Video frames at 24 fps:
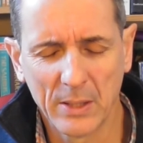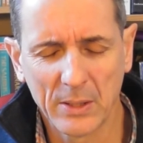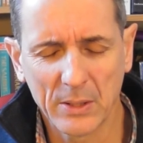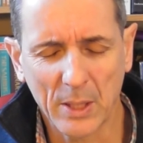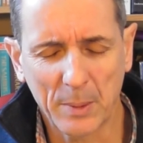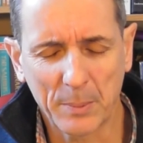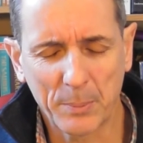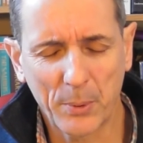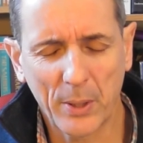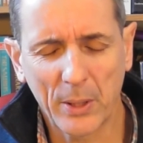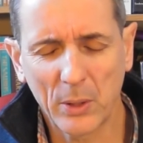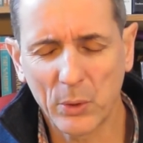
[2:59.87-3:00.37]
So
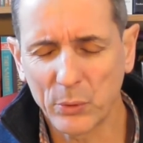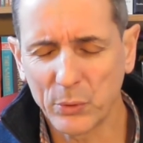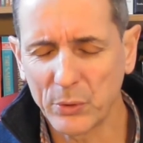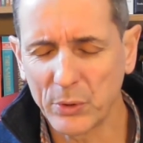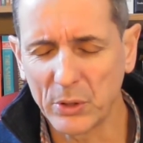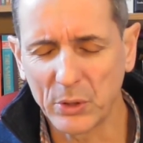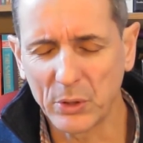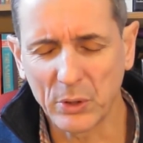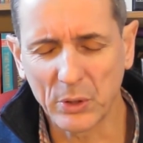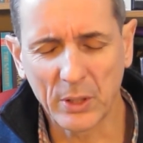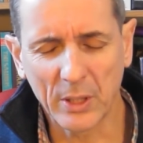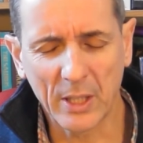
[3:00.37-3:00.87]
I pray, Lord,
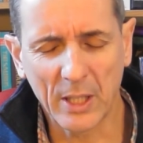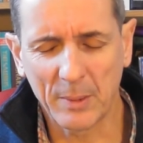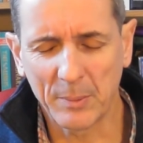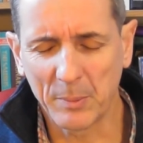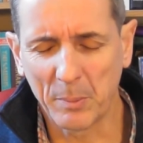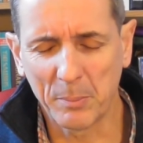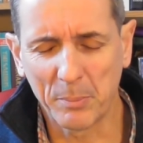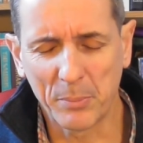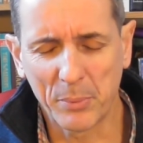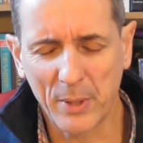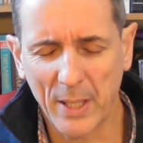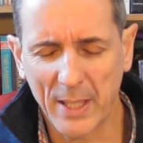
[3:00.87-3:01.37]
that you come
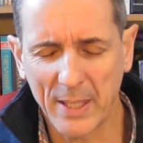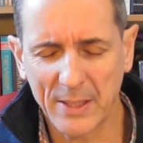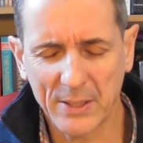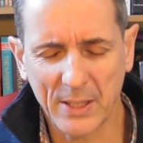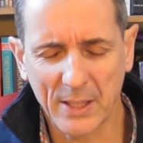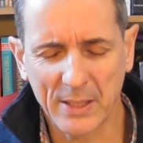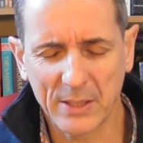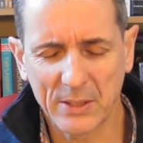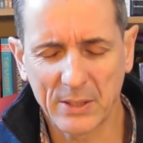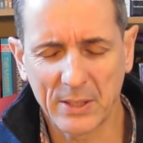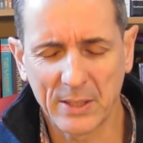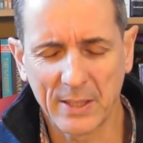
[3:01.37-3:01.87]
and bless
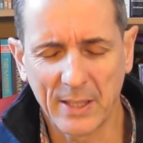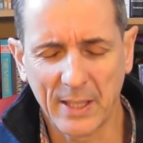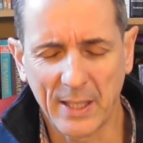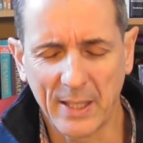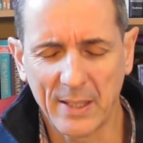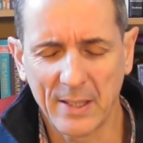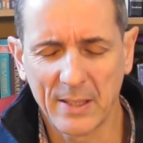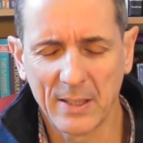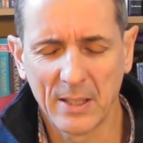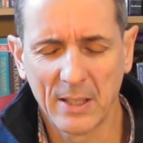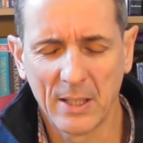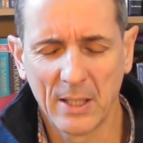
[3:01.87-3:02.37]
us
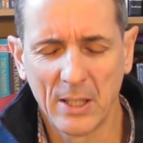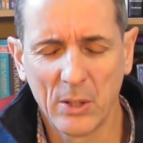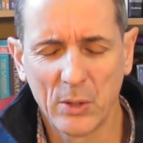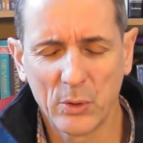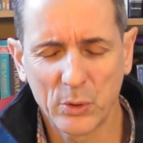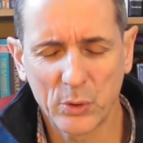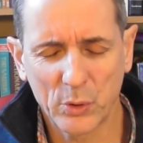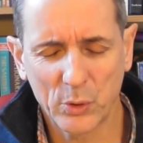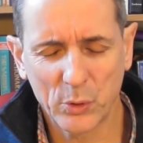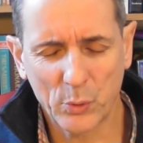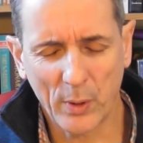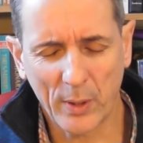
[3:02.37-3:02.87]
today,
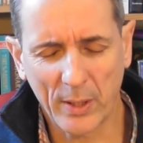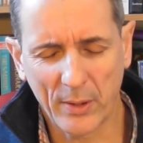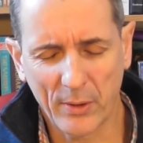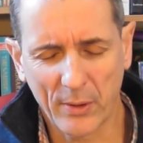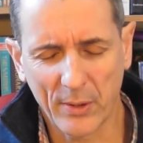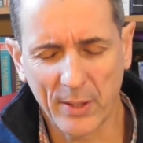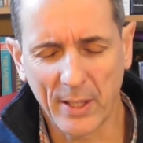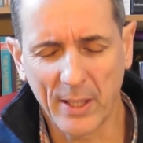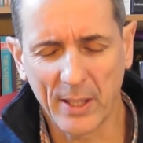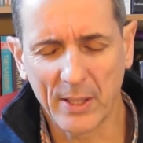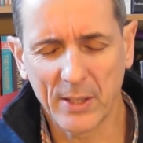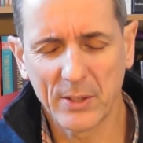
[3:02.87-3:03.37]

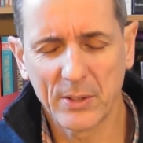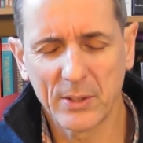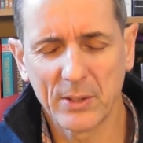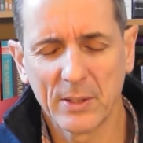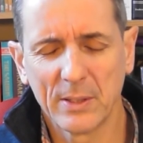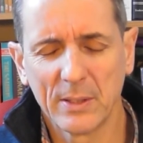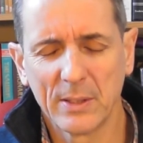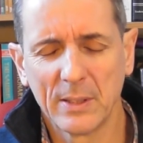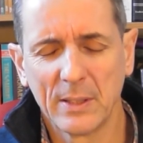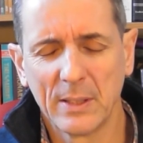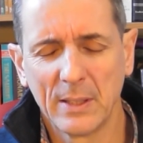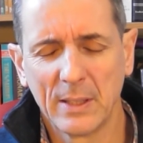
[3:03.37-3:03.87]
strengthen us,
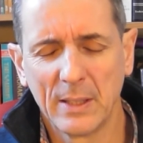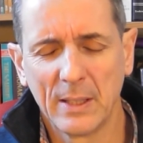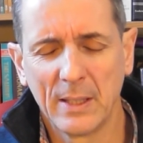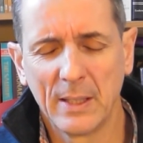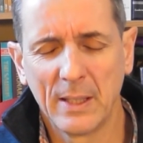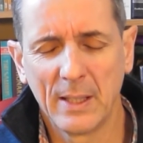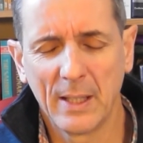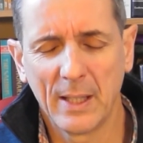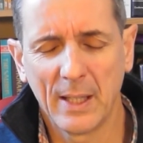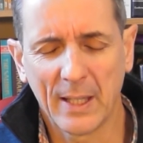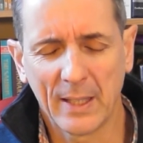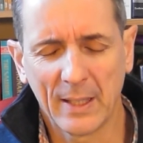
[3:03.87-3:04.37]

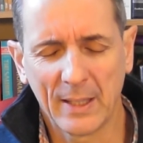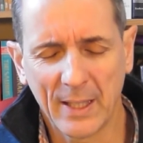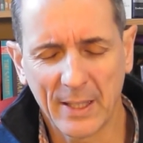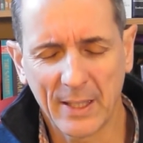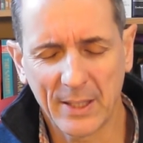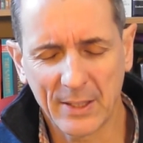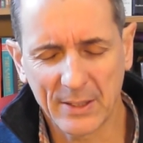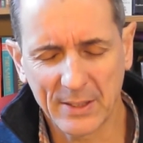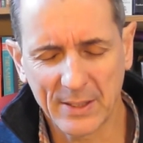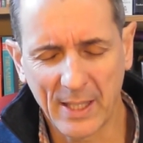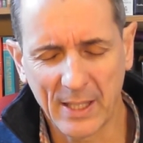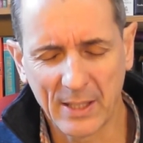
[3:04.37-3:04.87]
and
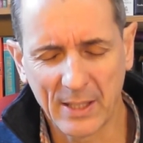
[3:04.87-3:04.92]
let us